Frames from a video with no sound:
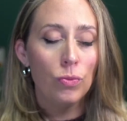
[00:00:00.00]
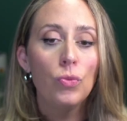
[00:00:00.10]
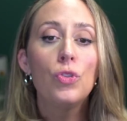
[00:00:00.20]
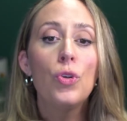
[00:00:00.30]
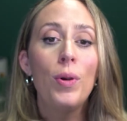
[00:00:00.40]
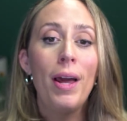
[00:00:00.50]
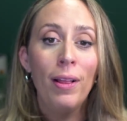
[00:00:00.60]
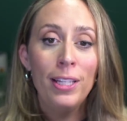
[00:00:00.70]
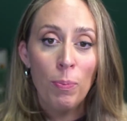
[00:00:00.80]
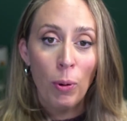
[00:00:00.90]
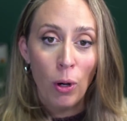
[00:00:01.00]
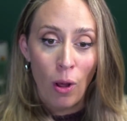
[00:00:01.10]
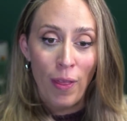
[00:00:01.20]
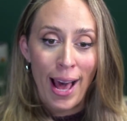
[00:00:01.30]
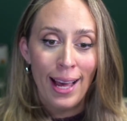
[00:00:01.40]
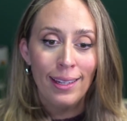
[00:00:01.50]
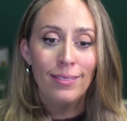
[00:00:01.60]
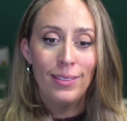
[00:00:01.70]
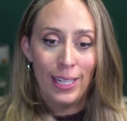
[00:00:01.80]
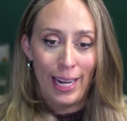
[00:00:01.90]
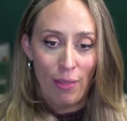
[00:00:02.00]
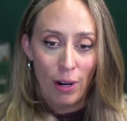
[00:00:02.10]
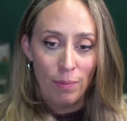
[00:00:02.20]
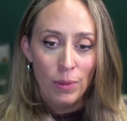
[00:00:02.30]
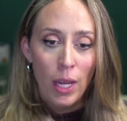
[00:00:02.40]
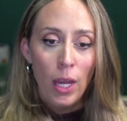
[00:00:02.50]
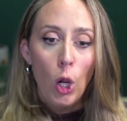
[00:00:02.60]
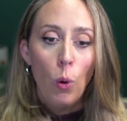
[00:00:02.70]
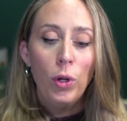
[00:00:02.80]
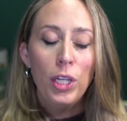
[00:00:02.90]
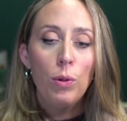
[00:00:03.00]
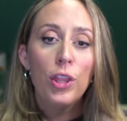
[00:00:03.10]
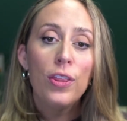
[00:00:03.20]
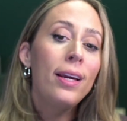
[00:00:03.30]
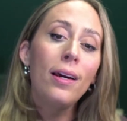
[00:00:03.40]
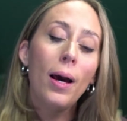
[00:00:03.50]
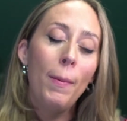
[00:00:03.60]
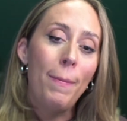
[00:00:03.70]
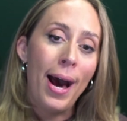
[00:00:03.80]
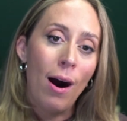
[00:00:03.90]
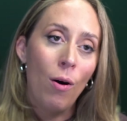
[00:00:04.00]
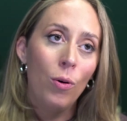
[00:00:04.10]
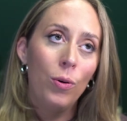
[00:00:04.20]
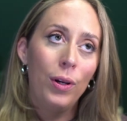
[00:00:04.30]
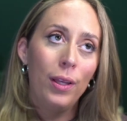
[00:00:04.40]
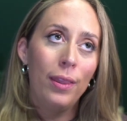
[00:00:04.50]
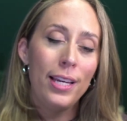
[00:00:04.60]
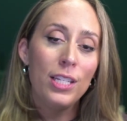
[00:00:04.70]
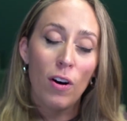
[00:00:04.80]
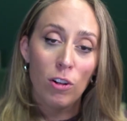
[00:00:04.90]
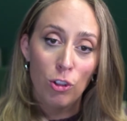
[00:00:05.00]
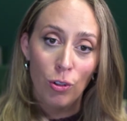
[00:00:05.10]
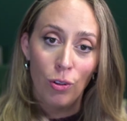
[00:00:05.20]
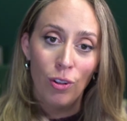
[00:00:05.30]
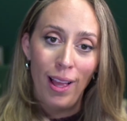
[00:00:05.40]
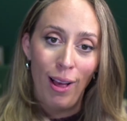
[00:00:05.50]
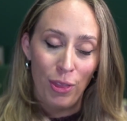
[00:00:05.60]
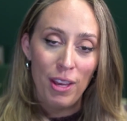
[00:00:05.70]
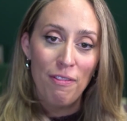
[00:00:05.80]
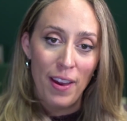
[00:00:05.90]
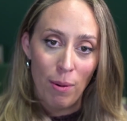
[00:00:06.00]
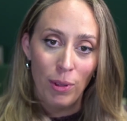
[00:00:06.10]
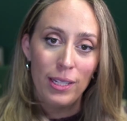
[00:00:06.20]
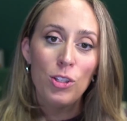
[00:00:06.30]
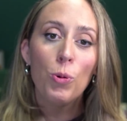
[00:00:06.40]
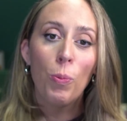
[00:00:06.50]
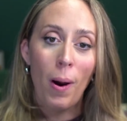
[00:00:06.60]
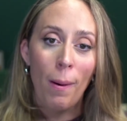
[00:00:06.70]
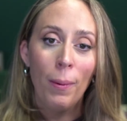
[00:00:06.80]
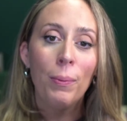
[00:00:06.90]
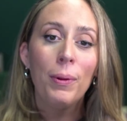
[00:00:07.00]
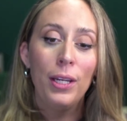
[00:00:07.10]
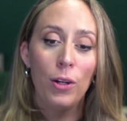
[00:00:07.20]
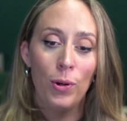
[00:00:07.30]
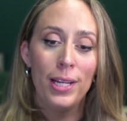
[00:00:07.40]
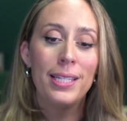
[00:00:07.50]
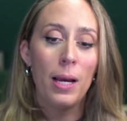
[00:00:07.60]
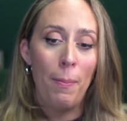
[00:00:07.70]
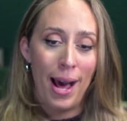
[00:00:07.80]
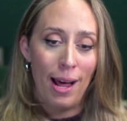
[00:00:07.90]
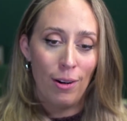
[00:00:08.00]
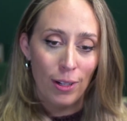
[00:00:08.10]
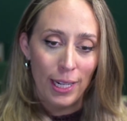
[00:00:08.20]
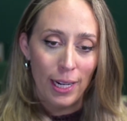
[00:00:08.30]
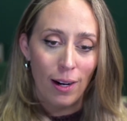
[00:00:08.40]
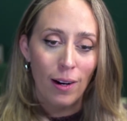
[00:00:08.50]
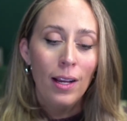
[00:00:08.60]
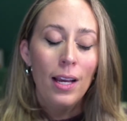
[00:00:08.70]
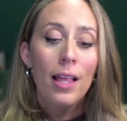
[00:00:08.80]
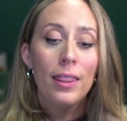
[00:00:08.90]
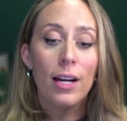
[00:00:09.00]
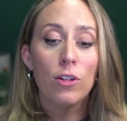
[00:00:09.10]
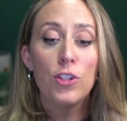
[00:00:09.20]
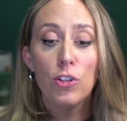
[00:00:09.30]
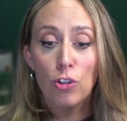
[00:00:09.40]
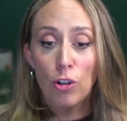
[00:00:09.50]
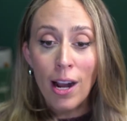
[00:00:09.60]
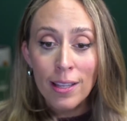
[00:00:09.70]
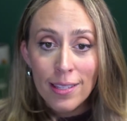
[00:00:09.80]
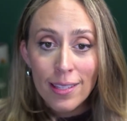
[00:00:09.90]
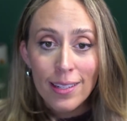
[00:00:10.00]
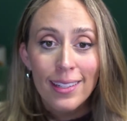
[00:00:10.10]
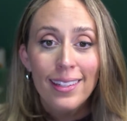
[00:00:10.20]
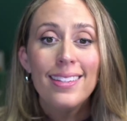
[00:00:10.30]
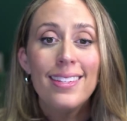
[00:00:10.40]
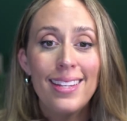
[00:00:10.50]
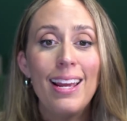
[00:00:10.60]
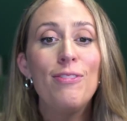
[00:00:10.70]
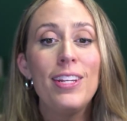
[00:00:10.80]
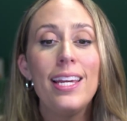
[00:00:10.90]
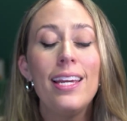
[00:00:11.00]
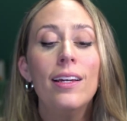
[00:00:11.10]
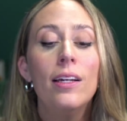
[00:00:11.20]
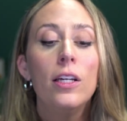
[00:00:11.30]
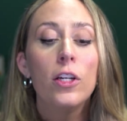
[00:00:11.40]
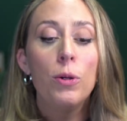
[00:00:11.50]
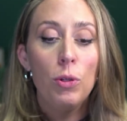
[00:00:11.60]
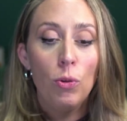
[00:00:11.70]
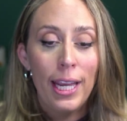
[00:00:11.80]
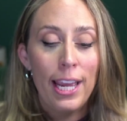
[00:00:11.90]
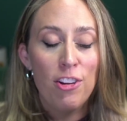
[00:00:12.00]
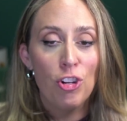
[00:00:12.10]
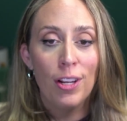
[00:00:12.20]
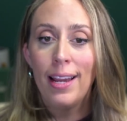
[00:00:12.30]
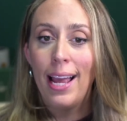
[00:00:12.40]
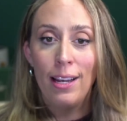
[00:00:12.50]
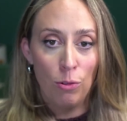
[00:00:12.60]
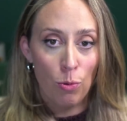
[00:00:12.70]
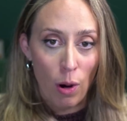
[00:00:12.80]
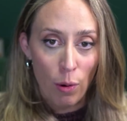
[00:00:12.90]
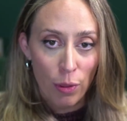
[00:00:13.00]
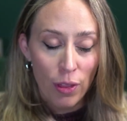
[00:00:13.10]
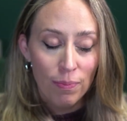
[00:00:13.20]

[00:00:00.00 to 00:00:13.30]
So now let's put all that together. When you think about these functional, healthy families, you probably notice a pattern here. There's trust, safety, communication, and growth.